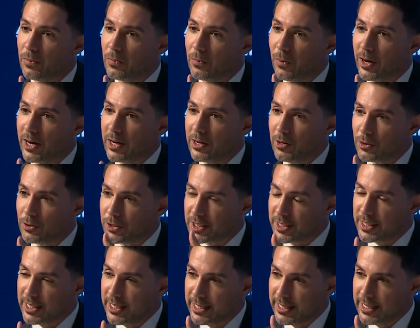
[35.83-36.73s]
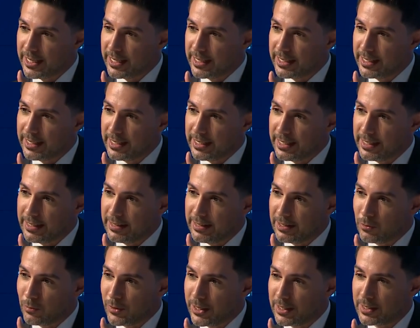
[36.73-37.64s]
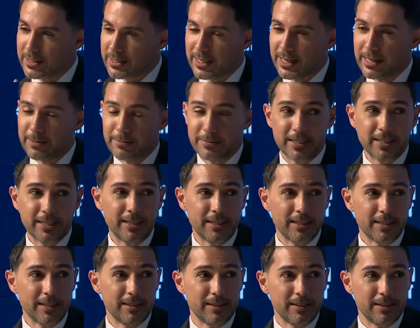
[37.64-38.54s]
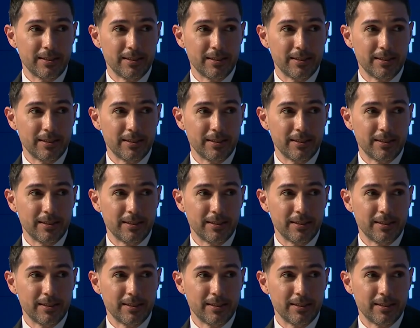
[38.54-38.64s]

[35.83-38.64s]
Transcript: what you're seeing in the real-time data,